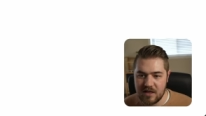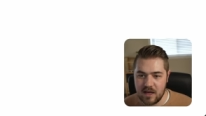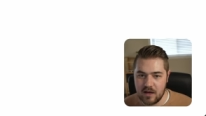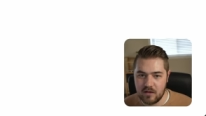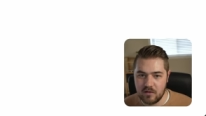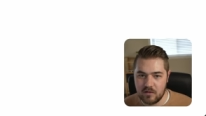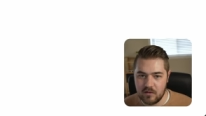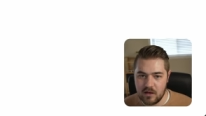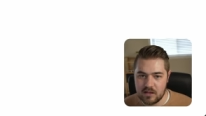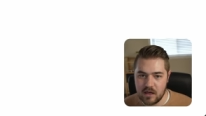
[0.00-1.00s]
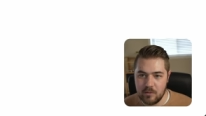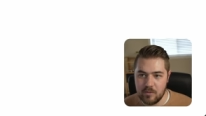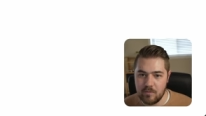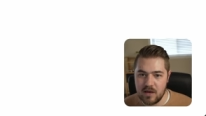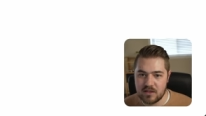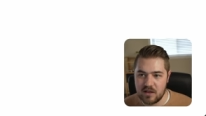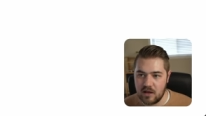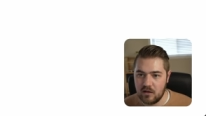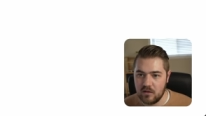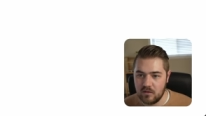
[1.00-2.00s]
tag, it's going to be
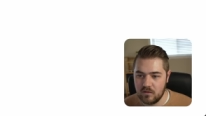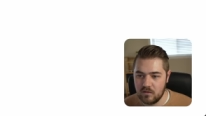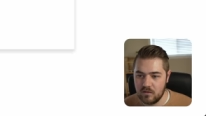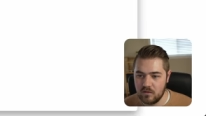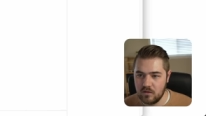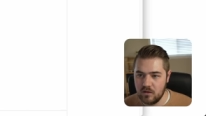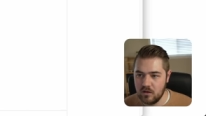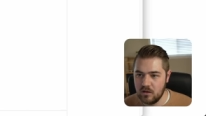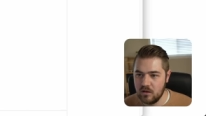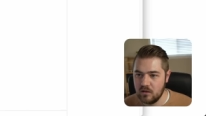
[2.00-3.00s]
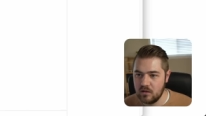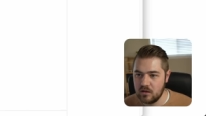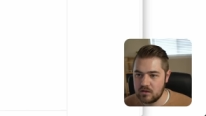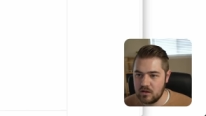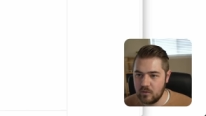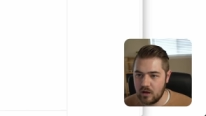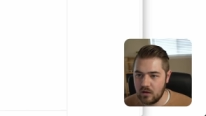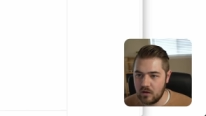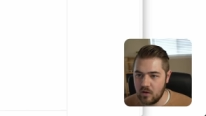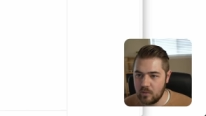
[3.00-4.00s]
missing. Let's see if we
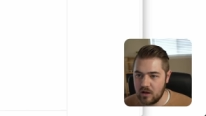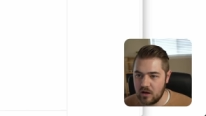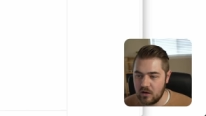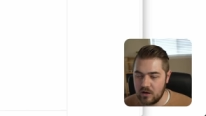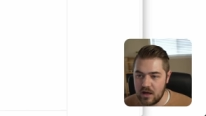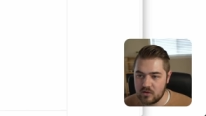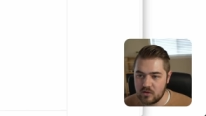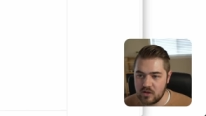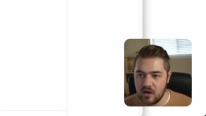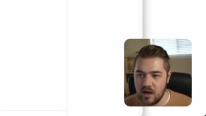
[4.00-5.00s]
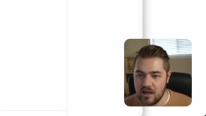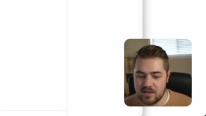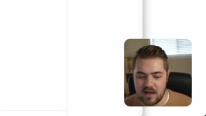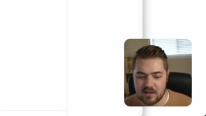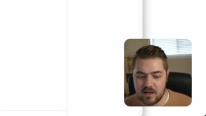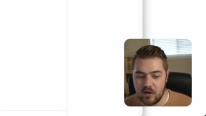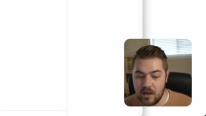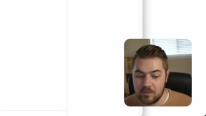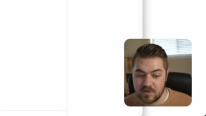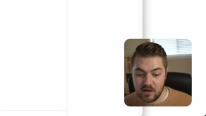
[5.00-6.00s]
can open it here. Yeah, so see our head tag's now
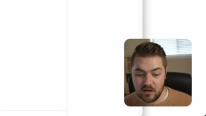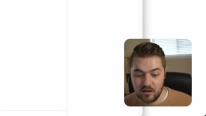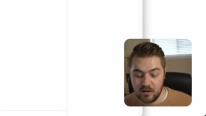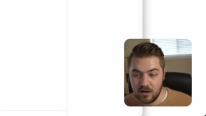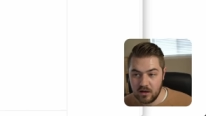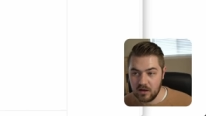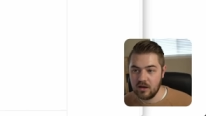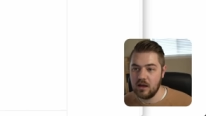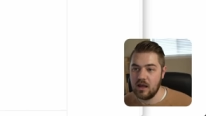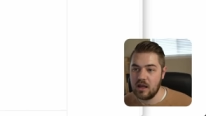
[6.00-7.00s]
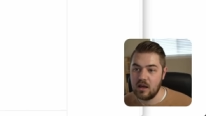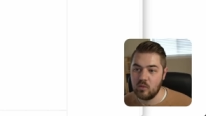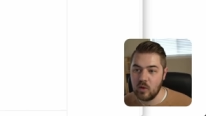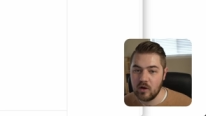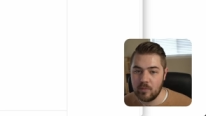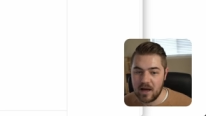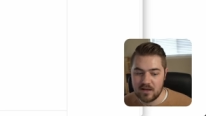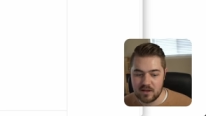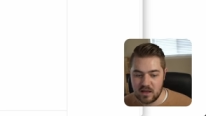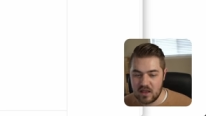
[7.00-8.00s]
empty. And we want to
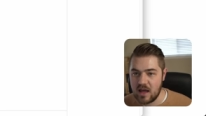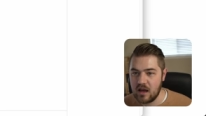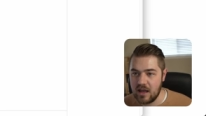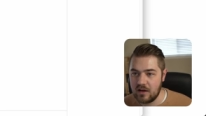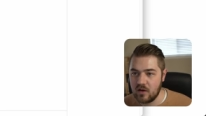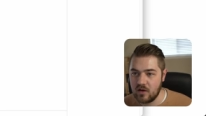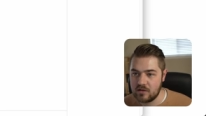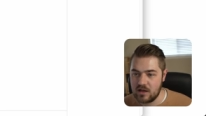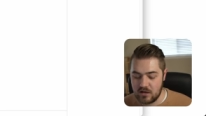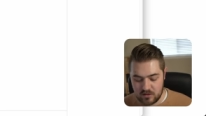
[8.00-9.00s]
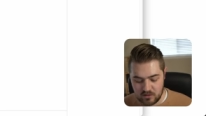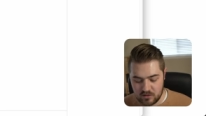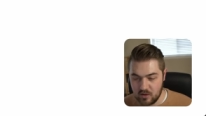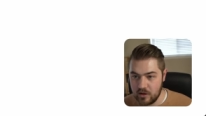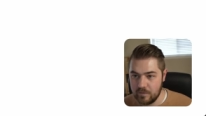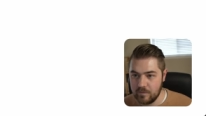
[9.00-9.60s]
pass in that head content to it.